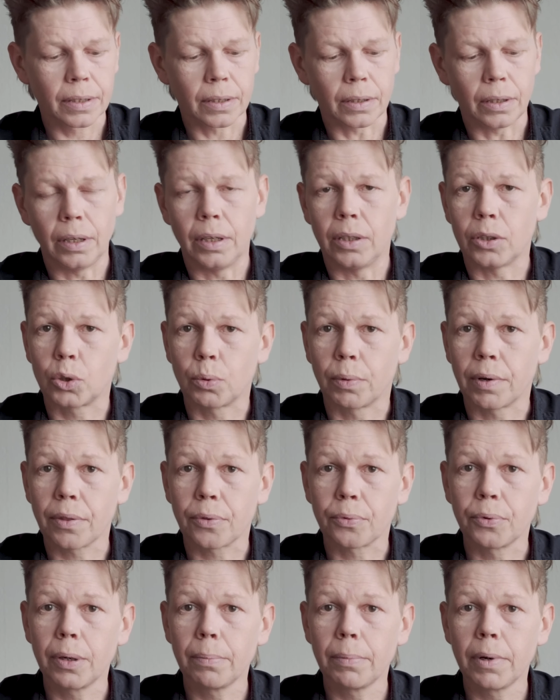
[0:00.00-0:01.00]
uh,
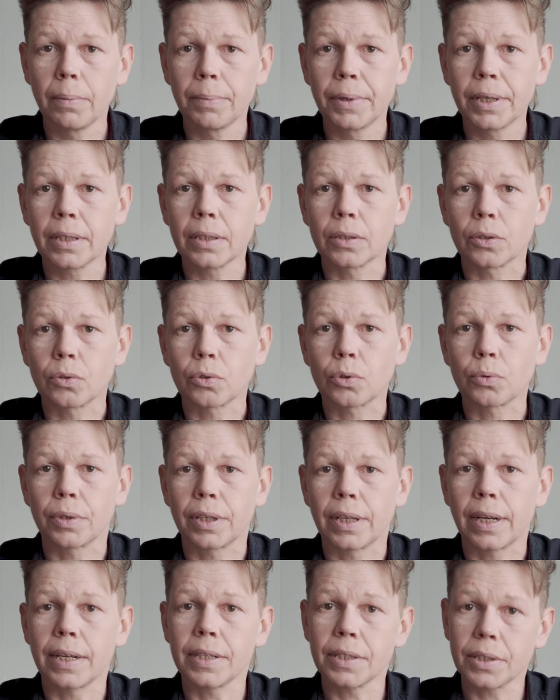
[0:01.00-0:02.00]
twenty-three millimeter is also a
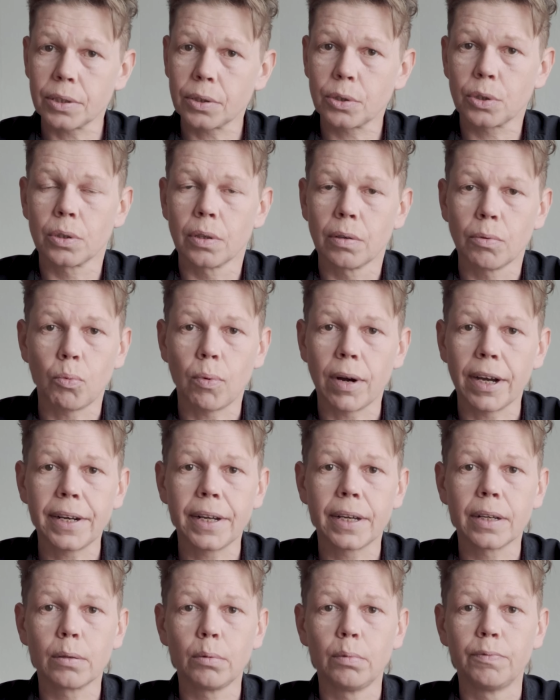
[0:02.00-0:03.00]
nice wide
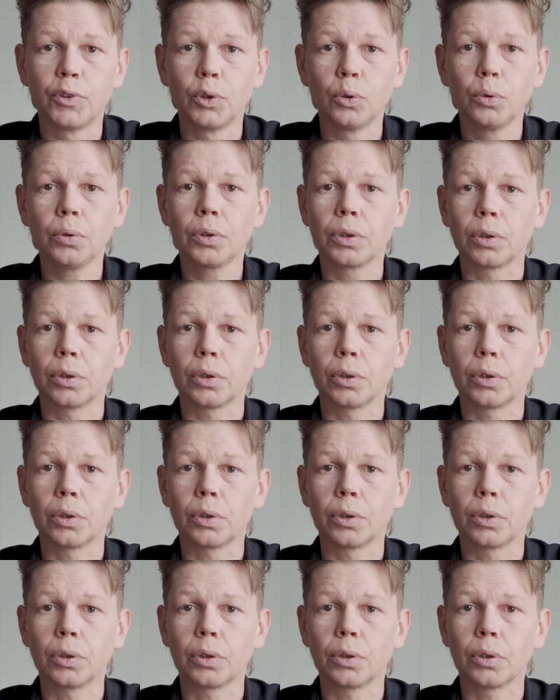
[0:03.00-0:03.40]
angle view,